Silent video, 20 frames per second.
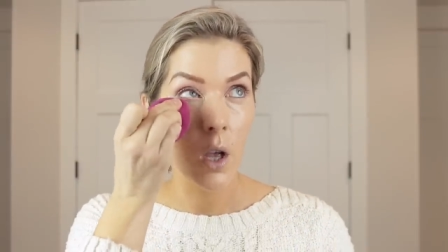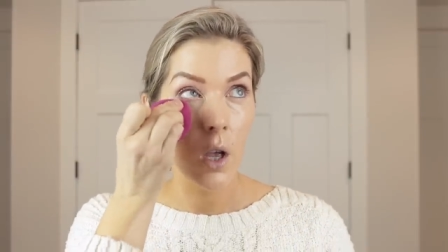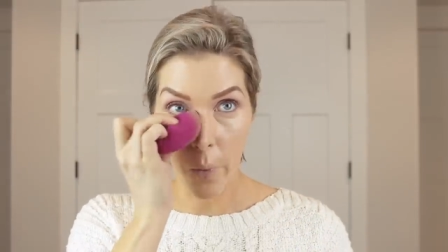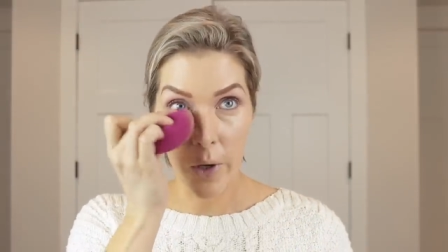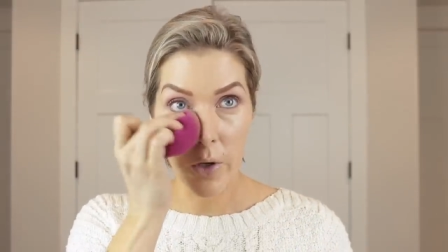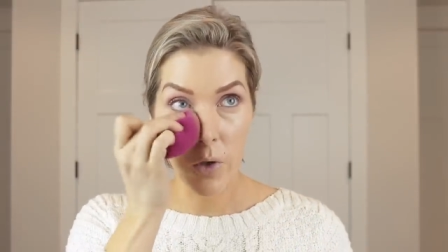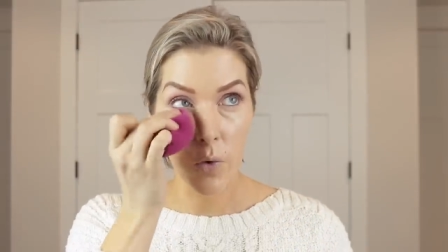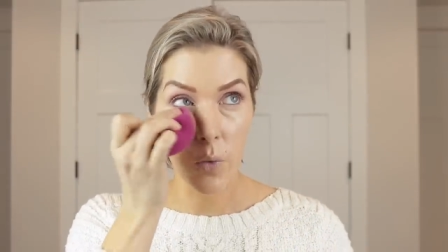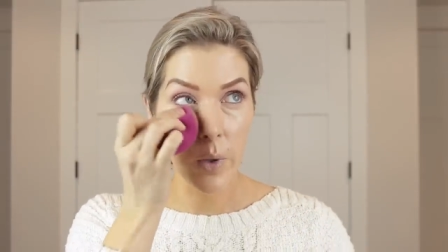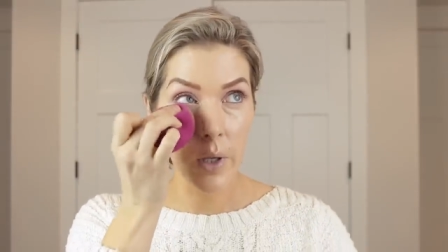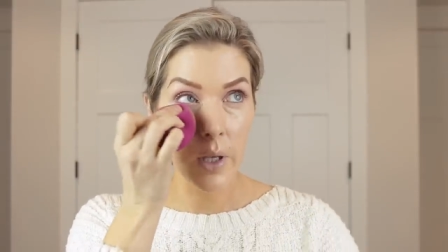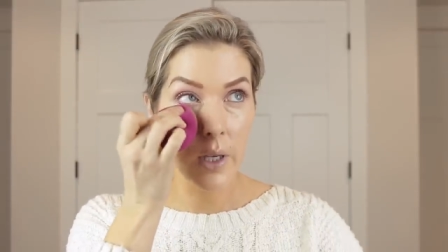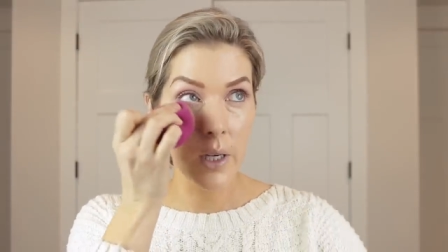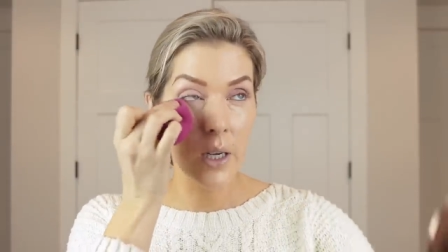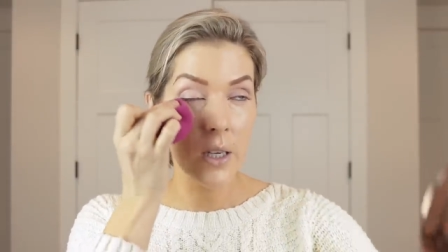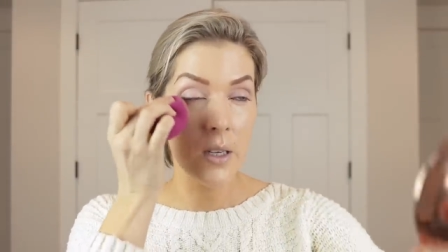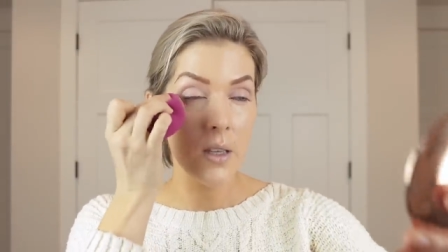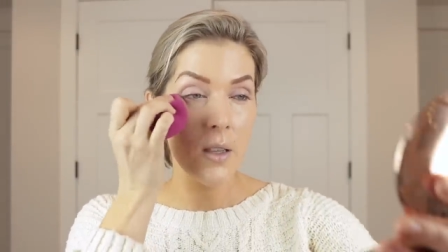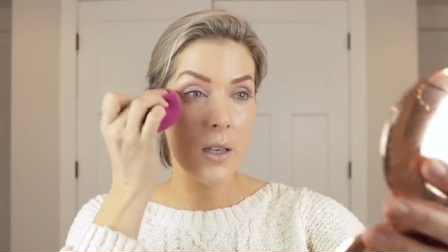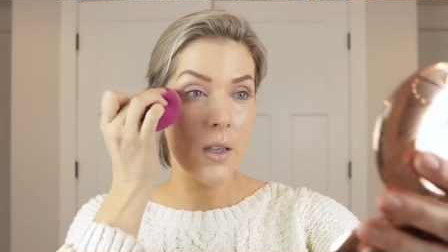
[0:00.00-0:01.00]
wears really
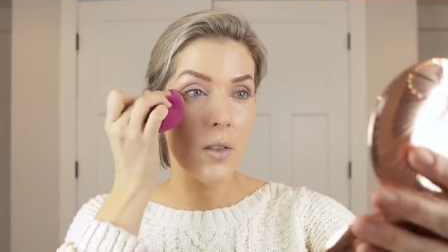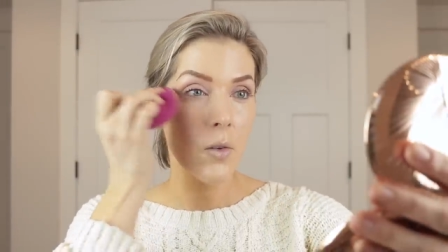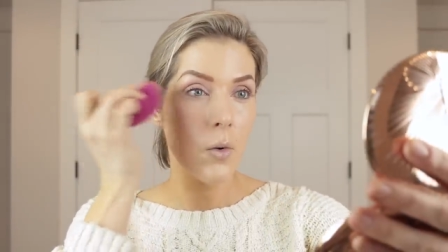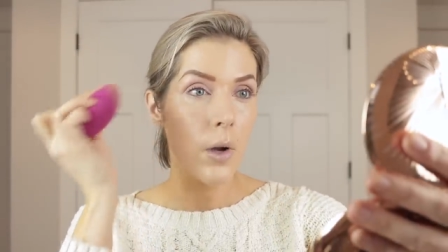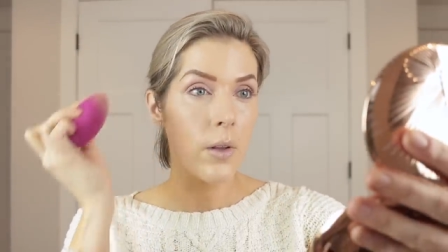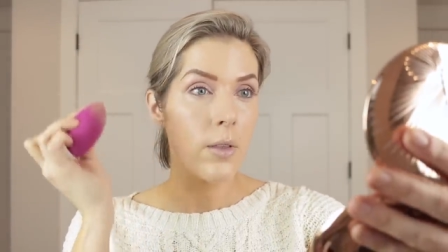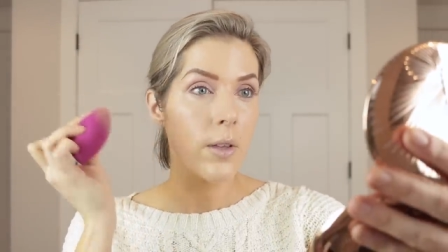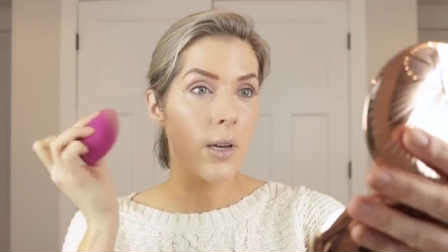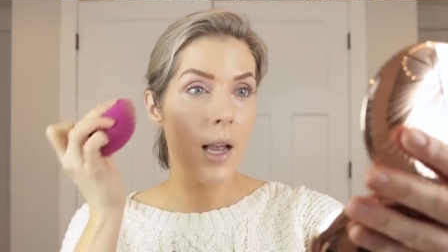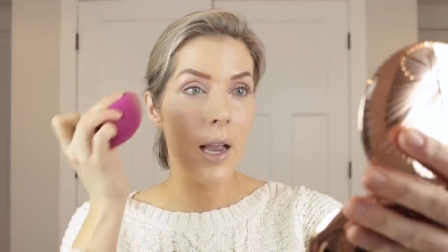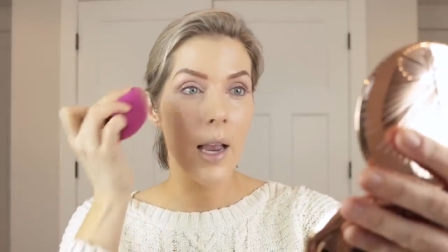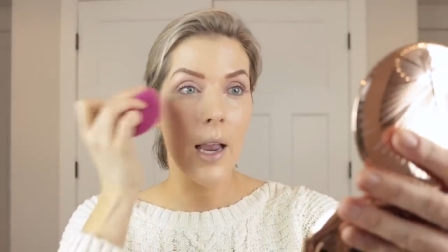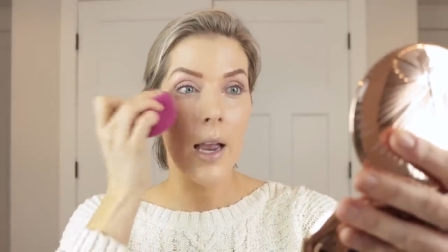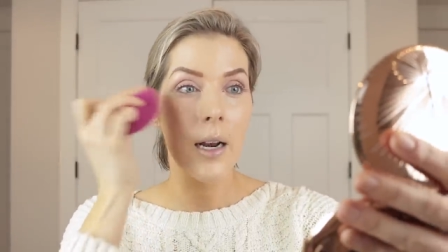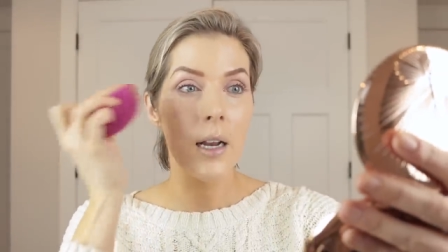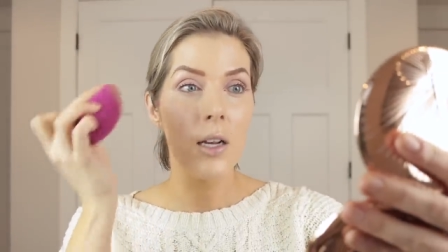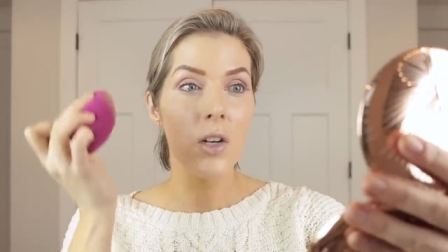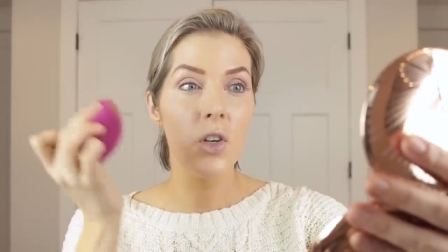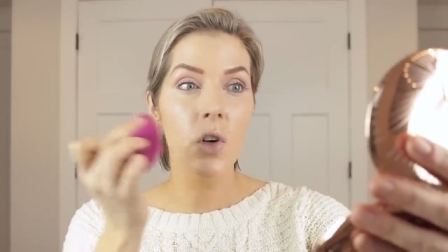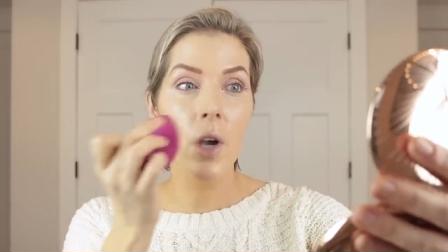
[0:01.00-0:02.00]
nicely throughout the day,
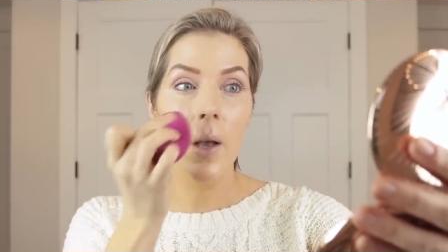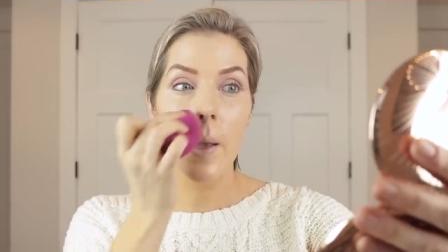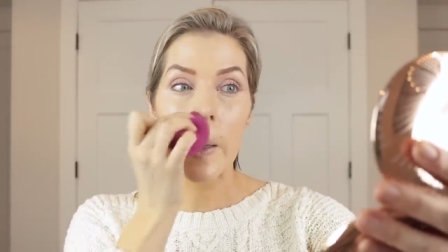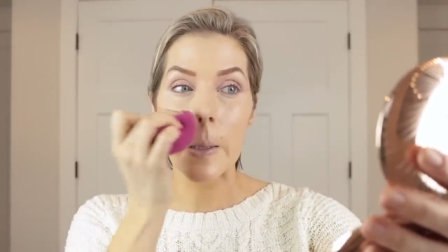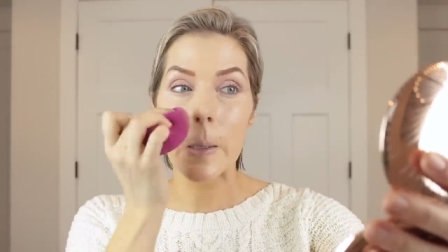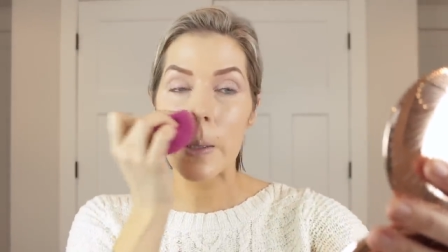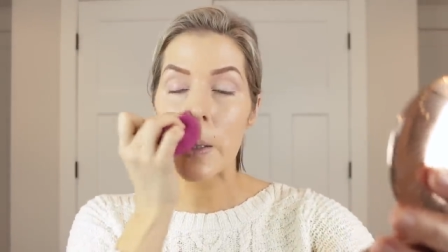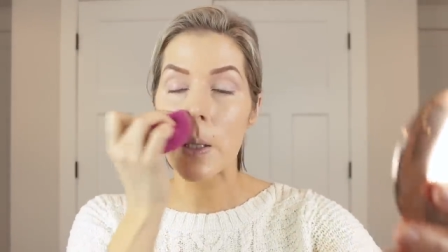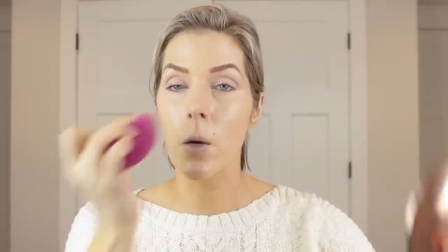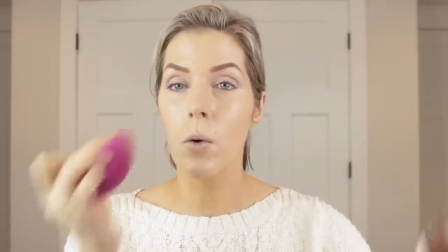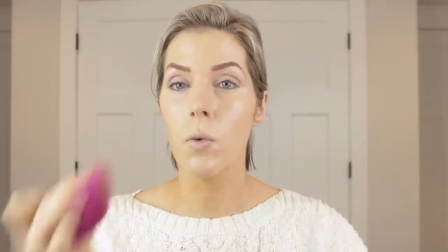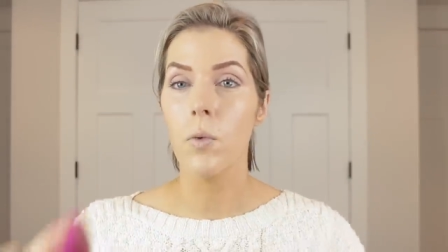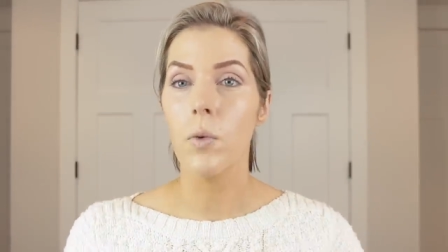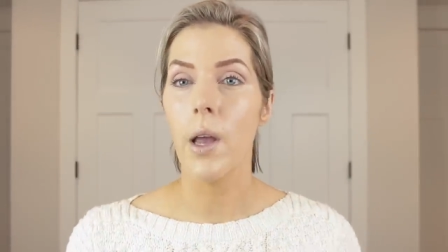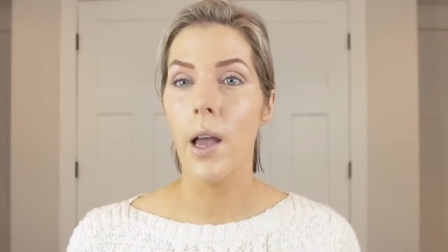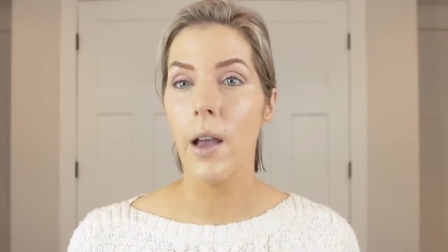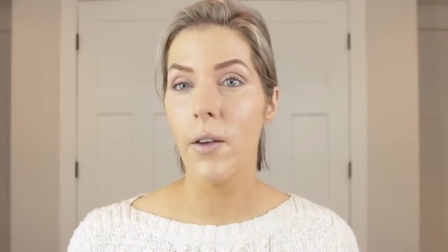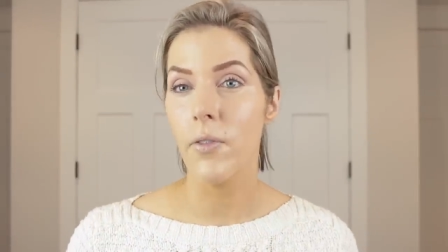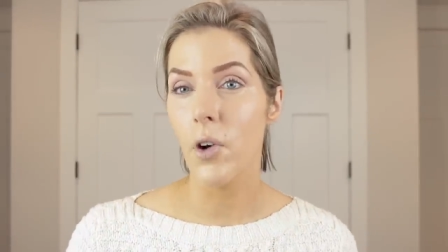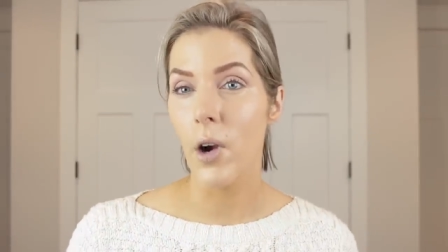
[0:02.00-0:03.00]
and I just don't
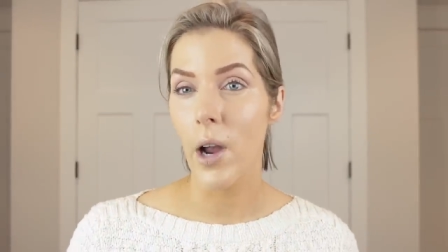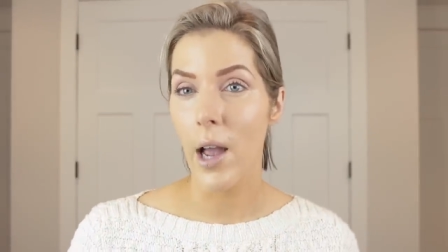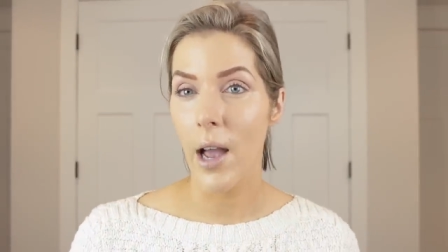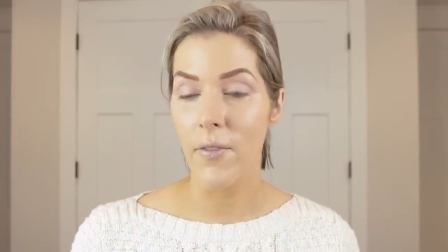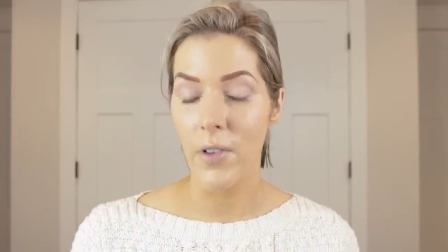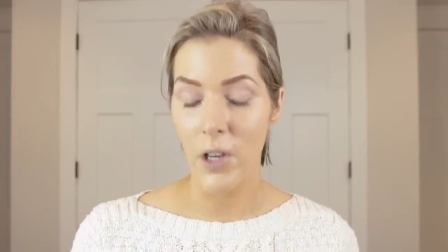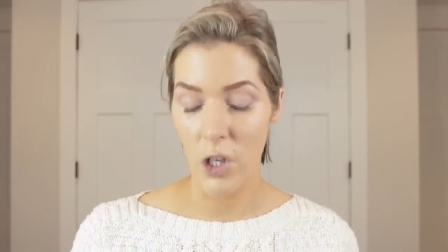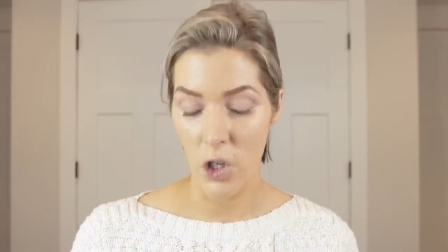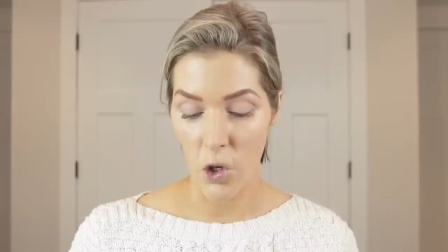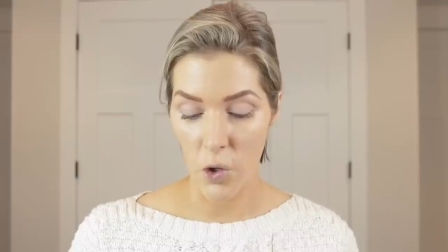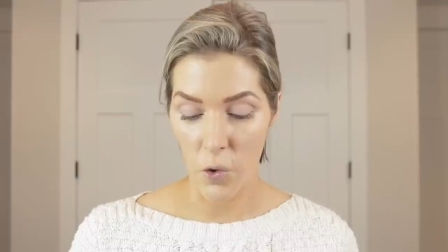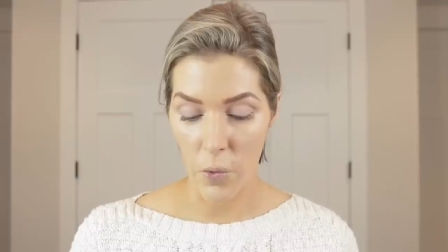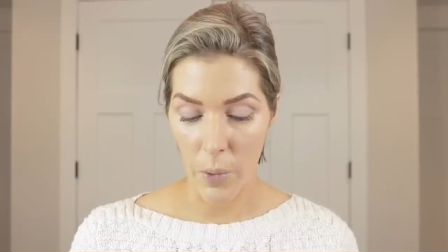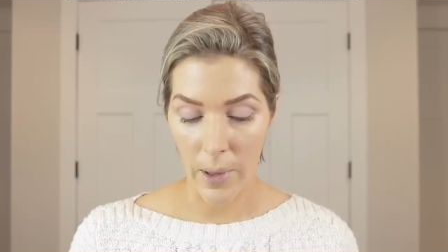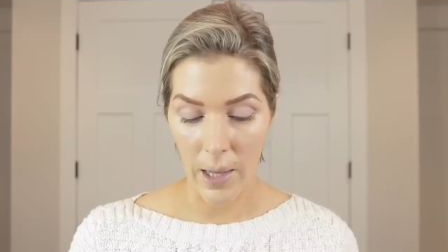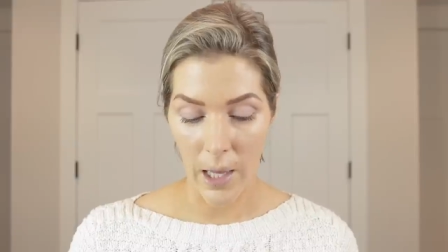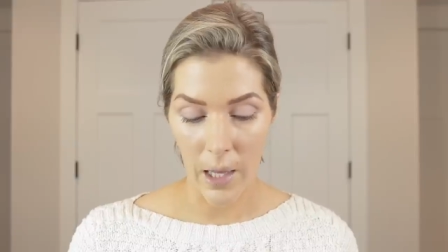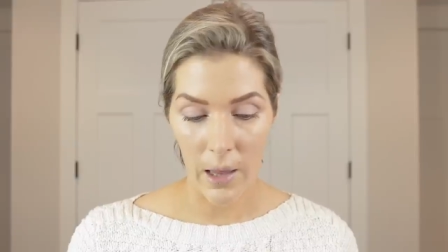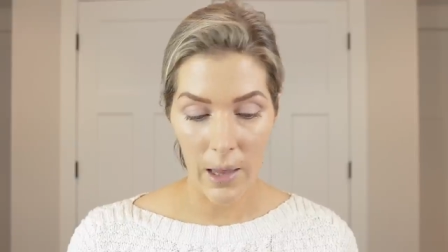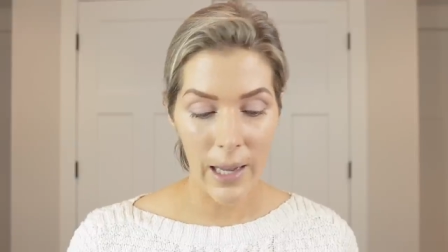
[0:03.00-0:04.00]
ever have issues with it.